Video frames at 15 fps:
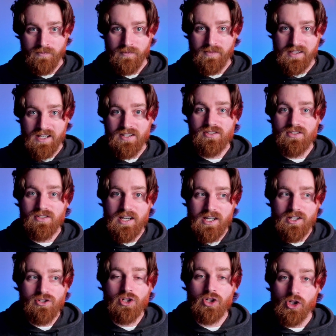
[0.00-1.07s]
This
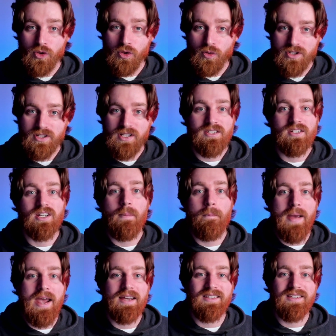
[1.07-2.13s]
is huge. This can
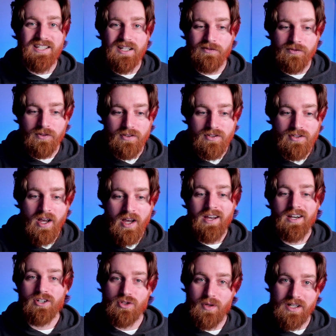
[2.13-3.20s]
make the difference
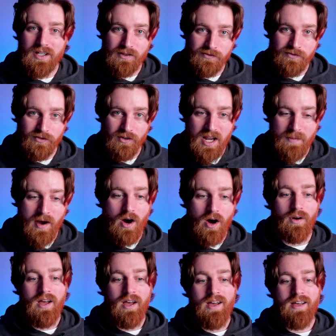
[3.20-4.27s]
because you get to frame
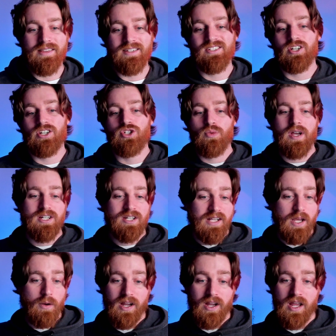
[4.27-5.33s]
out the situation
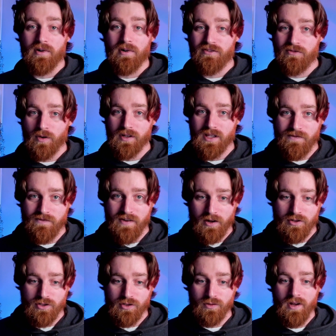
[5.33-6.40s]
they were in before they
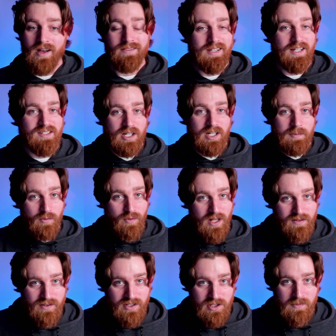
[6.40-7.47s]
found you. That's going to be
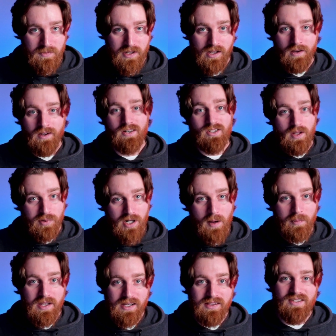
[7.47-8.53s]
relevant to me because I'm
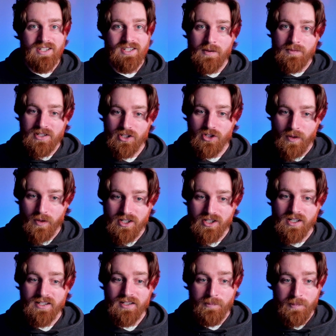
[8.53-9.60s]
probably in the same situation
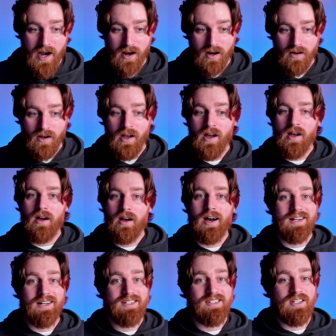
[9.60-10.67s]
as a buyer. I'm
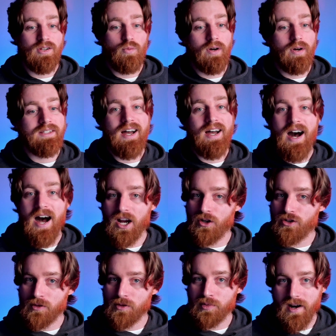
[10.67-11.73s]
going to see what they
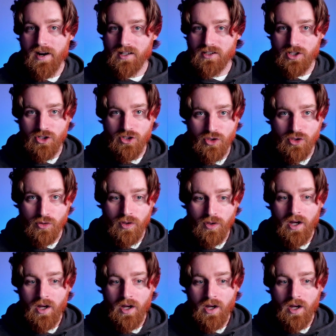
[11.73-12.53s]
hired your product to do.